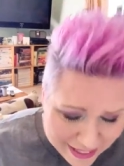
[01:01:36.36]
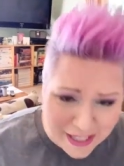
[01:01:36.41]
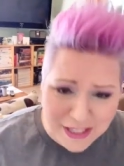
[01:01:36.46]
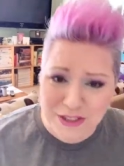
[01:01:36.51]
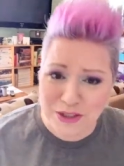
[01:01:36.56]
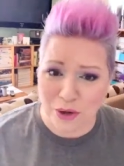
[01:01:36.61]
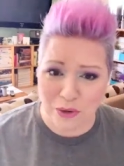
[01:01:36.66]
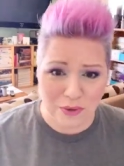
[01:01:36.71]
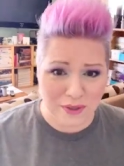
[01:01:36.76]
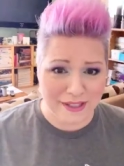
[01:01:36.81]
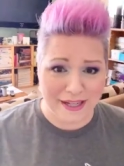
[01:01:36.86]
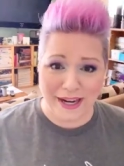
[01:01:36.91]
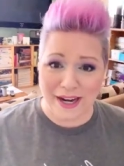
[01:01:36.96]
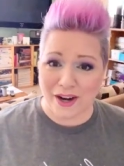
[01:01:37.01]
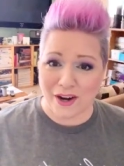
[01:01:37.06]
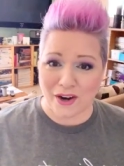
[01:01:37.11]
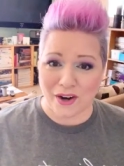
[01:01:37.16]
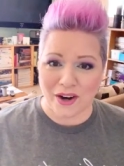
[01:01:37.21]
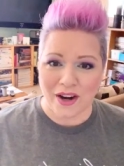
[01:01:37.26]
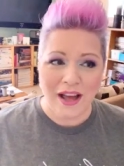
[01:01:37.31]
I don't
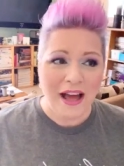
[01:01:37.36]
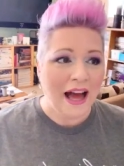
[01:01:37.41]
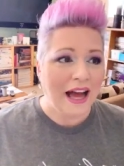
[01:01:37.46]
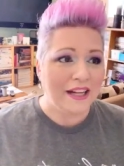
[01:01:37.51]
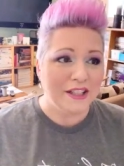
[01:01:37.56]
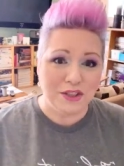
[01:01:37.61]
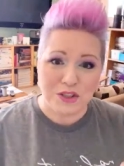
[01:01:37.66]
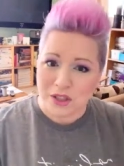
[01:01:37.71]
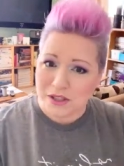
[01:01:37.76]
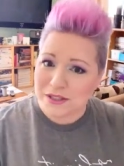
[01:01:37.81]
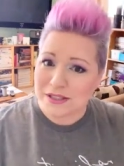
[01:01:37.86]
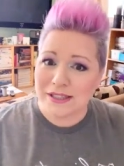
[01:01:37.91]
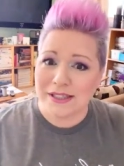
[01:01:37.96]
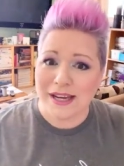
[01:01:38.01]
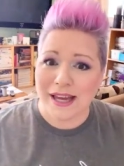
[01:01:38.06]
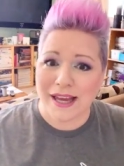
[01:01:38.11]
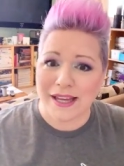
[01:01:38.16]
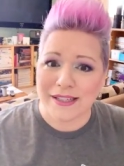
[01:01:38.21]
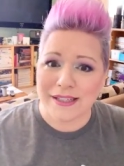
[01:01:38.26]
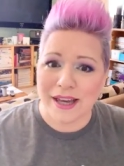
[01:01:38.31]
care. I just need a
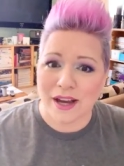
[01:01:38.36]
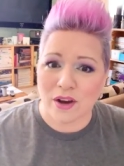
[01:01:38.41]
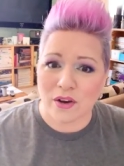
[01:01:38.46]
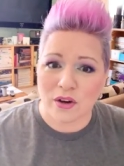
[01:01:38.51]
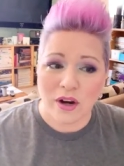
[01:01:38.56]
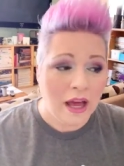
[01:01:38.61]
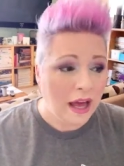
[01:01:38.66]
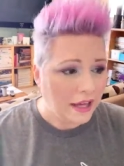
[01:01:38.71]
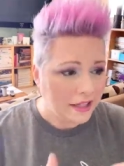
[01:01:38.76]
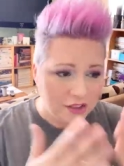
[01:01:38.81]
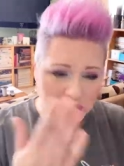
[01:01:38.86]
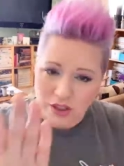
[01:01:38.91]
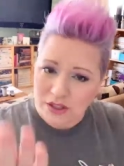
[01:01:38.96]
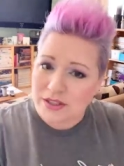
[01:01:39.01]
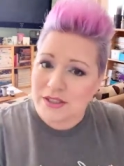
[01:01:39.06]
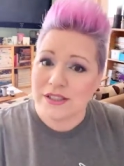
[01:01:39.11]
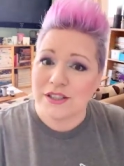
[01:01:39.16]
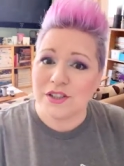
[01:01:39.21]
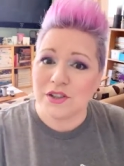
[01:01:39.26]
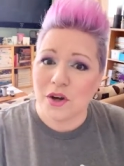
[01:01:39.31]
headcount. I
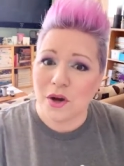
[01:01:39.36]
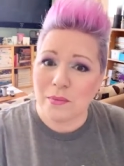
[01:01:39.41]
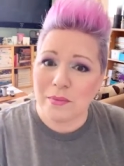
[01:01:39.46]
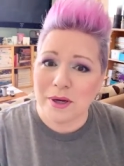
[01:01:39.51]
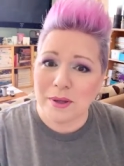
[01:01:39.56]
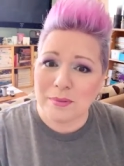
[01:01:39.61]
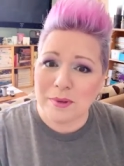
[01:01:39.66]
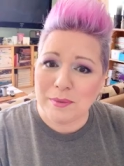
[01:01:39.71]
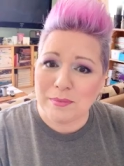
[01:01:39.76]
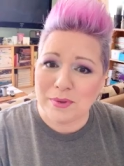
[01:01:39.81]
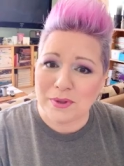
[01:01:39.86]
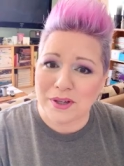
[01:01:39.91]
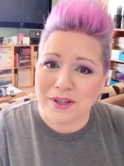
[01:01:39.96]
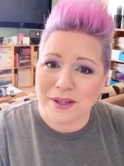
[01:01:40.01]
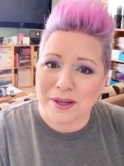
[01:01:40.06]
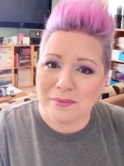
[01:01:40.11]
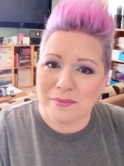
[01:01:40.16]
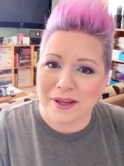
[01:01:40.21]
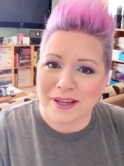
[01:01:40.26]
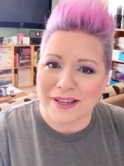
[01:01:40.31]
just need to know how many people are
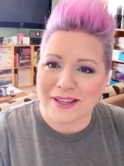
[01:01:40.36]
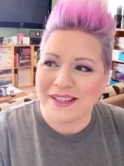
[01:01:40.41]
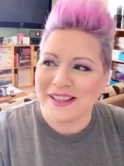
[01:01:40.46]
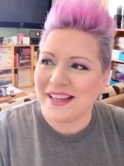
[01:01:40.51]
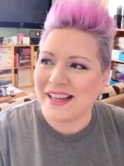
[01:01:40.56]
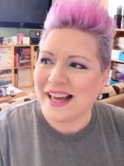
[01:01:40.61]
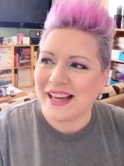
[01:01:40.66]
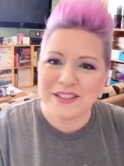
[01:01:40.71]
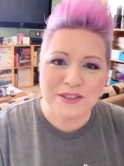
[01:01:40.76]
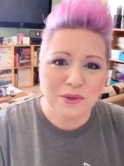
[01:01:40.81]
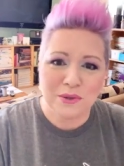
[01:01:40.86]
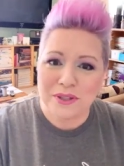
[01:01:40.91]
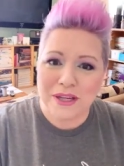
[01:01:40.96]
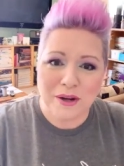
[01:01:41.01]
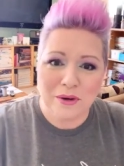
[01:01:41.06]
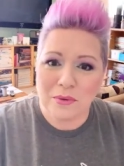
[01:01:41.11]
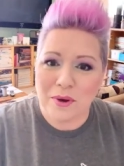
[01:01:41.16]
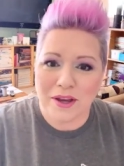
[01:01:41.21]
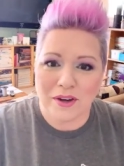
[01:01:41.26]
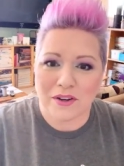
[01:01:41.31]
coming. I don't
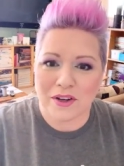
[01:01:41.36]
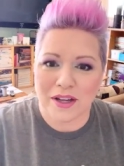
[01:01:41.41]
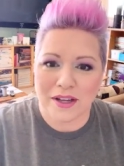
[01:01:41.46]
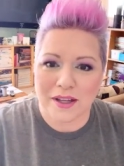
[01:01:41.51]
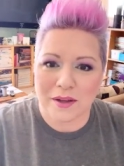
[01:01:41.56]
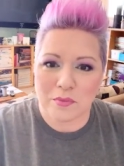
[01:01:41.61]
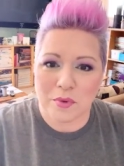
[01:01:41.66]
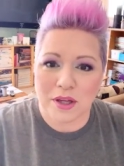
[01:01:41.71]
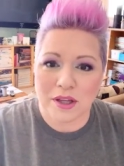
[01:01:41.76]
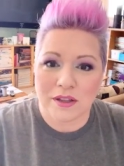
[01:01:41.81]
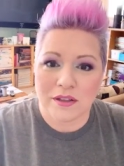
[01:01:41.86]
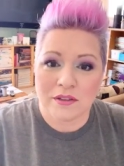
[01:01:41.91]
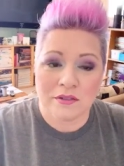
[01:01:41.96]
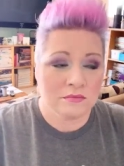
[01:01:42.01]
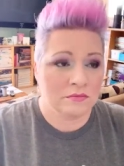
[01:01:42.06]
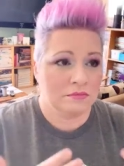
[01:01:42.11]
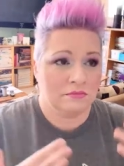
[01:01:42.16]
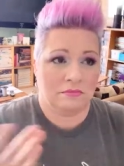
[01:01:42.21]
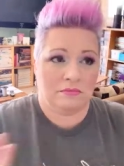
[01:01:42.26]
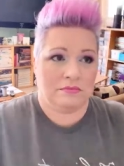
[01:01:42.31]
care why you're not coming.
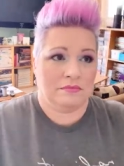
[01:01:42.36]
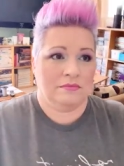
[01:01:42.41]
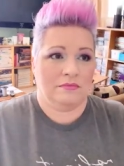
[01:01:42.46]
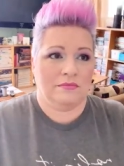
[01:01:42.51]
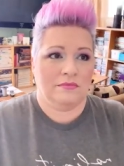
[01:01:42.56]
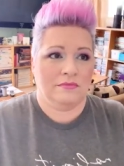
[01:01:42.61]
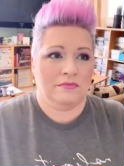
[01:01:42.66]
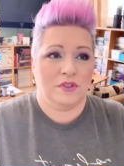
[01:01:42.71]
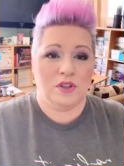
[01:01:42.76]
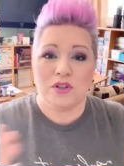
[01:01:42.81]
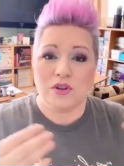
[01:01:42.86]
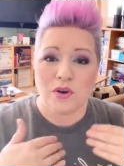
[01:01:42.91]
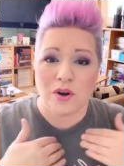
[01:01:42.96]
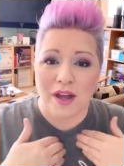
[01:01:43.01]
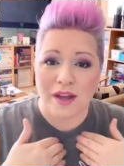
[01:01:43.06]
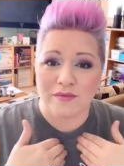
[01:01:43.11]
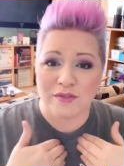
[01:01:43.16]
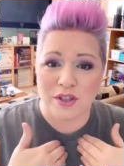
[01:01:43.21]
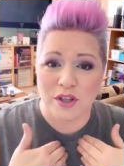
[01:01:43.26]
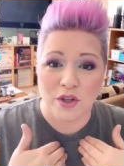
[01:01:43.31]
You don't
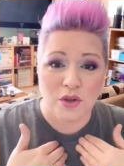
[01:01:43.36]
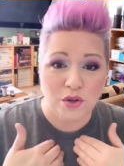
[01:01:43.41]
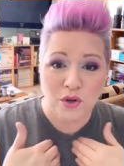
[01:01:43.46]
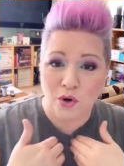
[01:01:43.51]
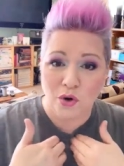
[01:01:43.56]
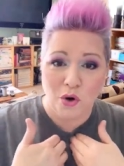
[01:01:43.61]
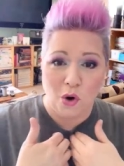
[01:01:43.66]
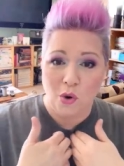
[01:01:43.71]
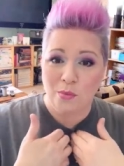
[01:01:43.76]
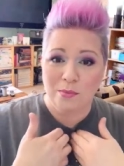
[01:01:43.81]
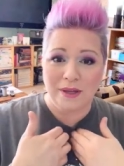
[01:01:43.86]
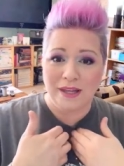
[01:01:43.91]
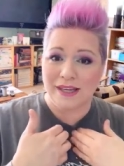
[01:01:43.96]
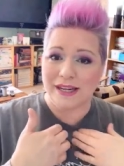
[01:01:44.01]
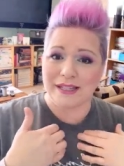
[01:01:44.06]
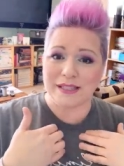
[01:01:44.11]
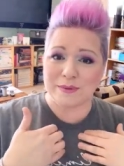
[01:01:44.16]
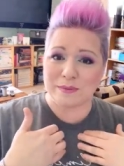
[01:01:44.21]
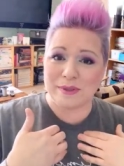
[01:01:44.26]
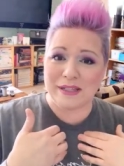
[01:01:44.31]
have to, you don't owe me an
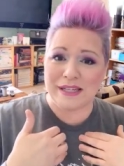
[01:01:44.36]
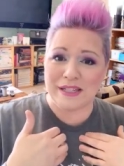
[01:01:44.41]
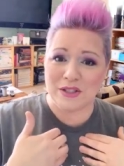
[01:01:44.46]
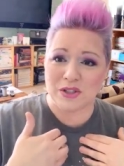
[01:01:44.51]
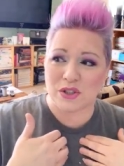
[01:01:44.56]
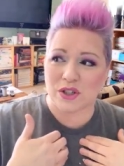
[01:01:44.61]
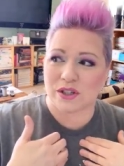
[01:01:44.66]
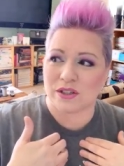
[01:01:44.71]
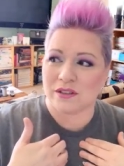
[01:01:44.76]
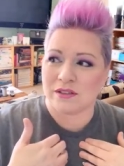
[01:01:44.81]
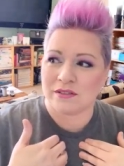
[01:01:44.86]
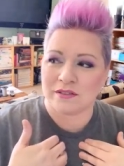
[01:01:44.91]
explanation.